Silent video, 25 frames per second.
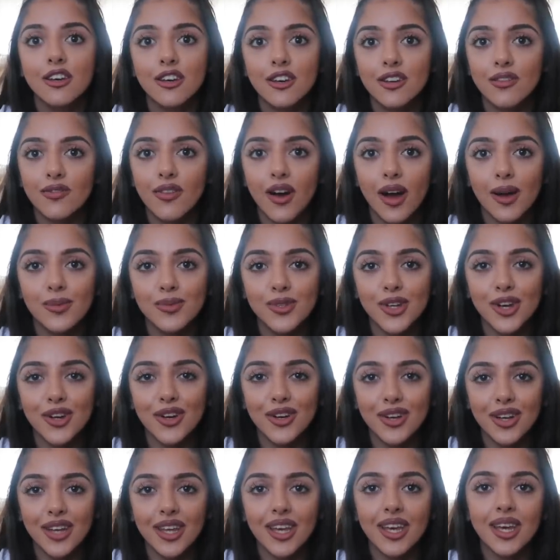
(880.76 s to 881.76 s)
good vibes
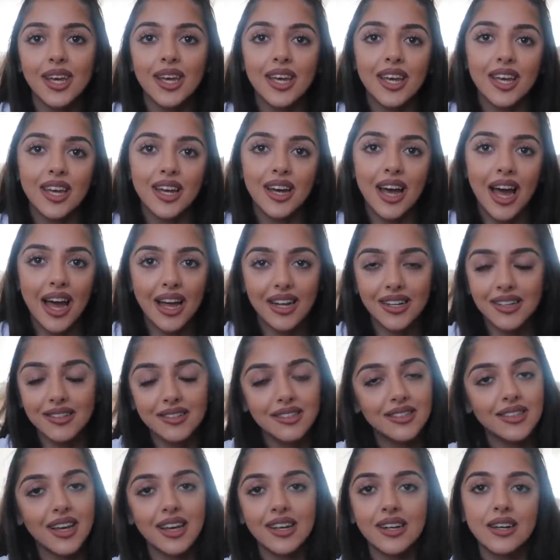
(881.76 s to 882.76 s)
only,
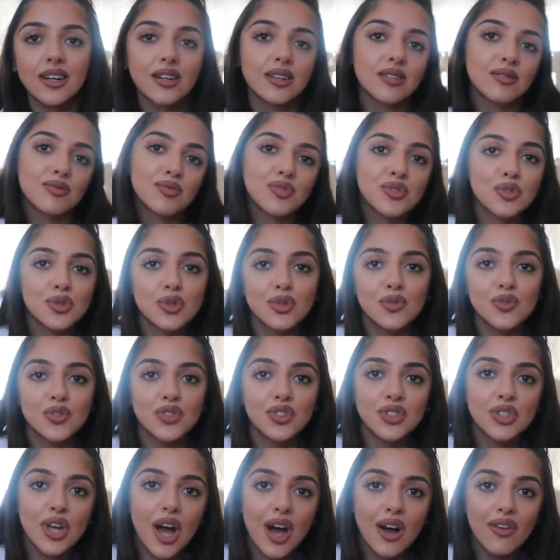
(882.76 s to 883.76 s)
and that sort of
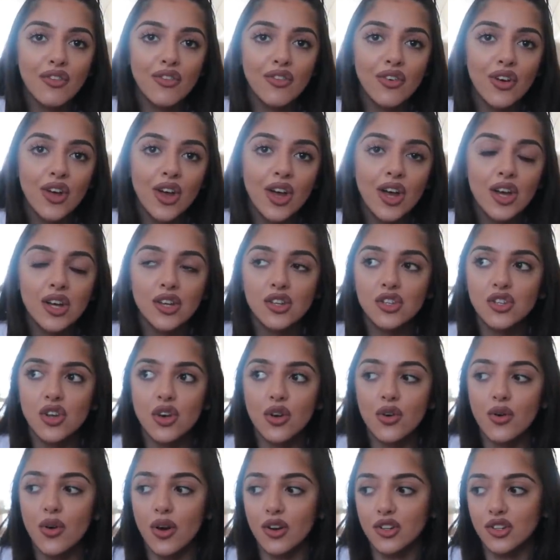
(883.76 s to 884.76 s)
stuff.
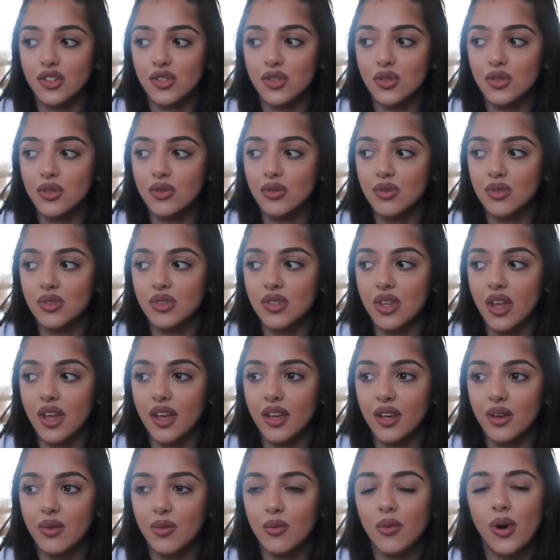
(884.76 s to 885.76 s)
So I just thought it was
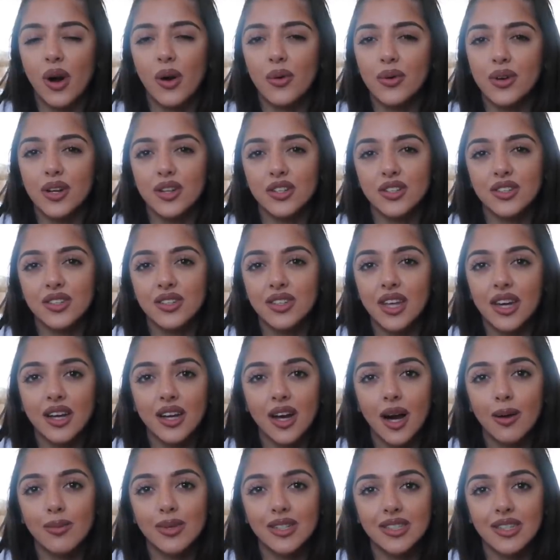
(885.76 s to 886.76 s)
like, why would I
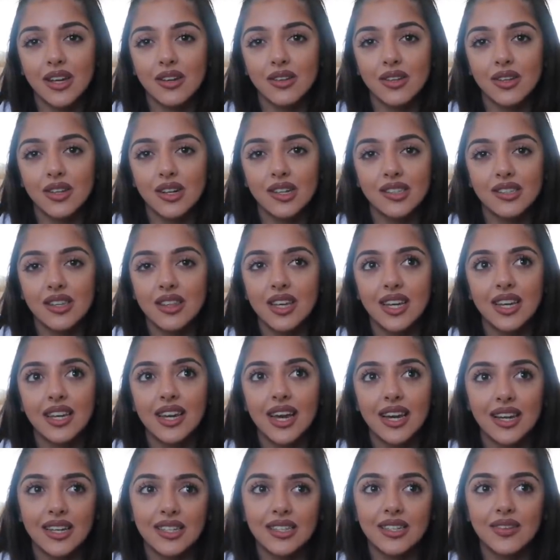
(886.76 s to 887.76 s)
then come and tell you guys something
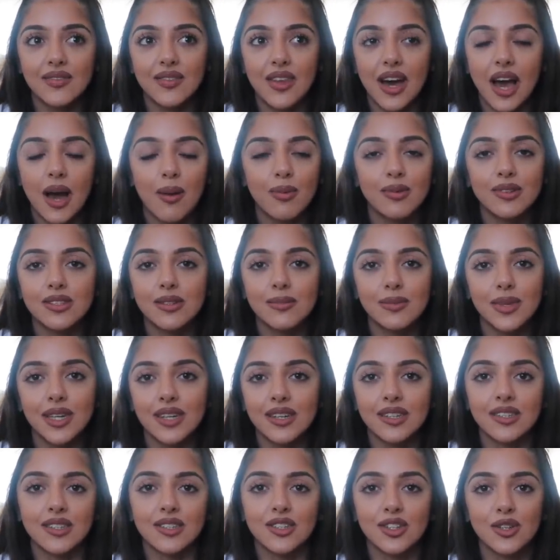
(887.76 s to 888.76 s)
negative that happened to me,
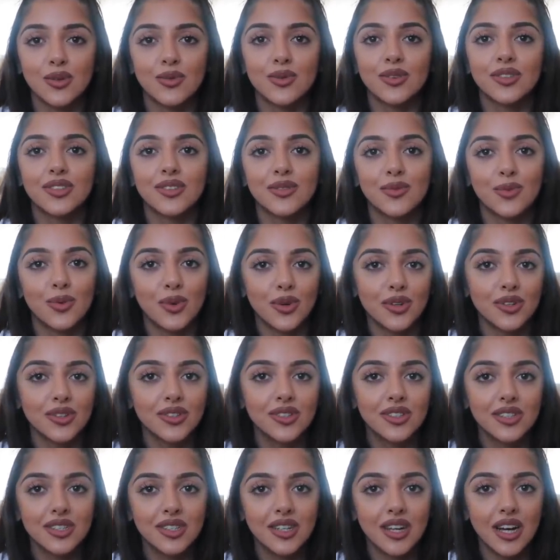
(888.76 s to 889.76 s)
because I don't
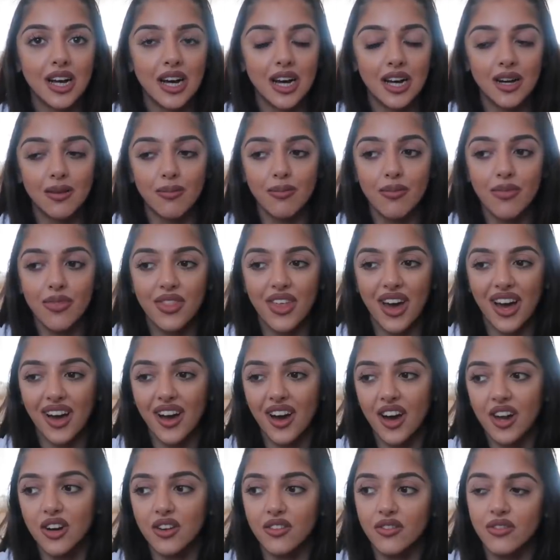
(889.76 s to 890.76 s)
want
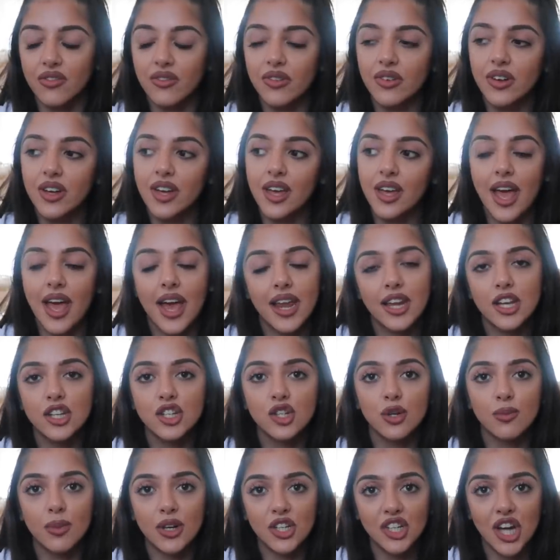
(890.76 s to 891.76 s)
that kind of
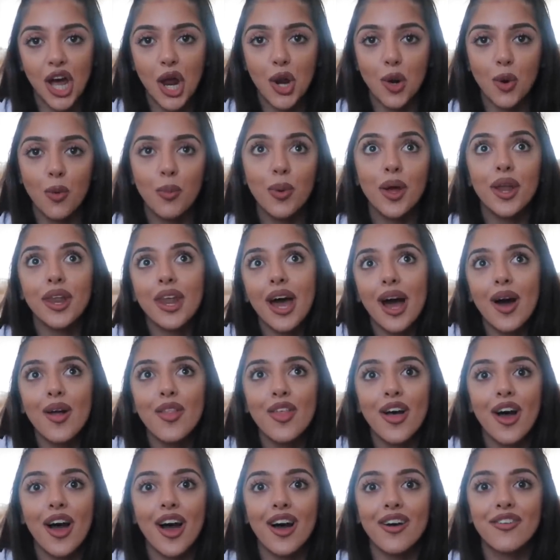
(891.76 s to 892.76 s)
energy on my channel. But
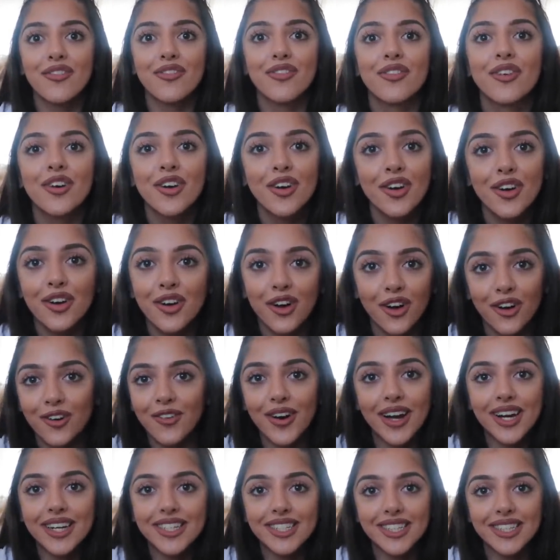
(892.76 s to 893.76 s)
now that I've
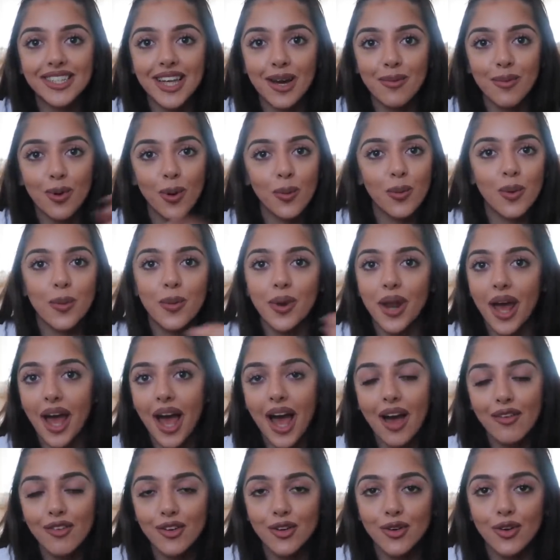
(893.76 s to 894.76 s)
corrected that problem and I
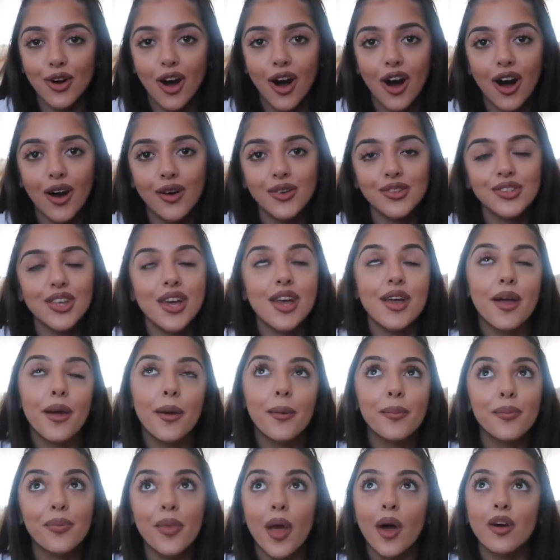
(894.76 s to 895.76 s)
have a new car, I was
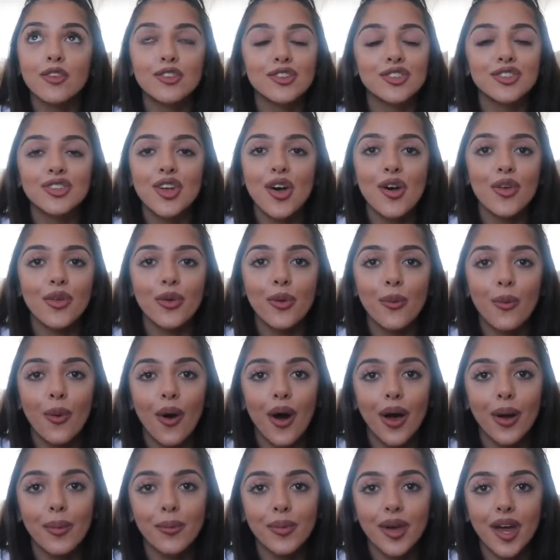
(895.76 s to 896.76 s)
like, I'll just tell you
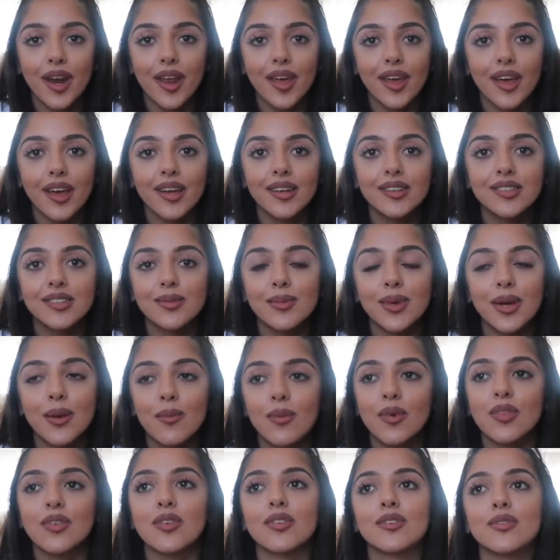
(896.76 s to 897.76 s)
why I'm getting it to
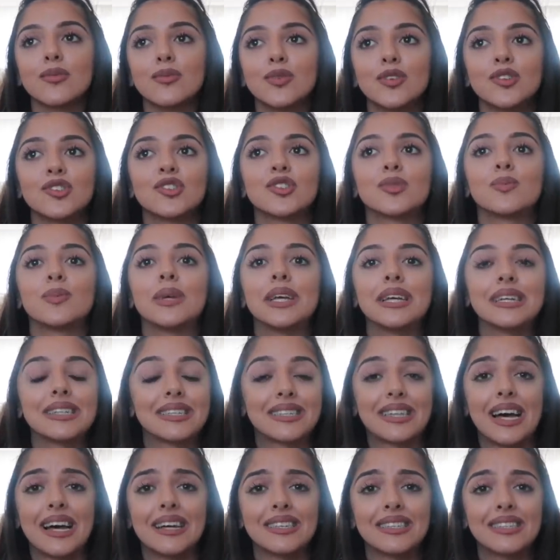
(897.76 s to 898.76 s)
begin with, because I'm not just being
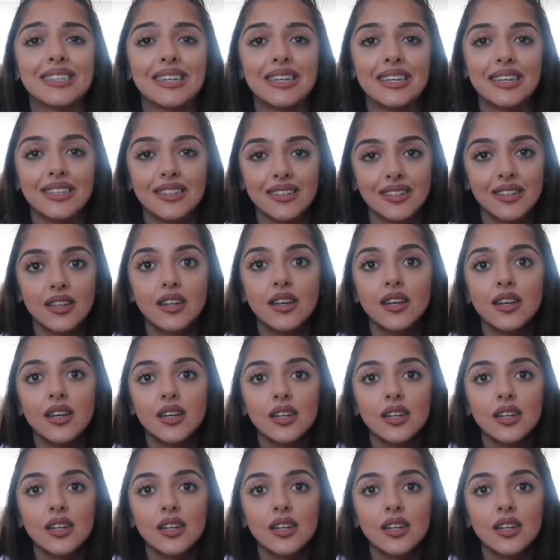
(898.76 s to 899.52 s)
sassy and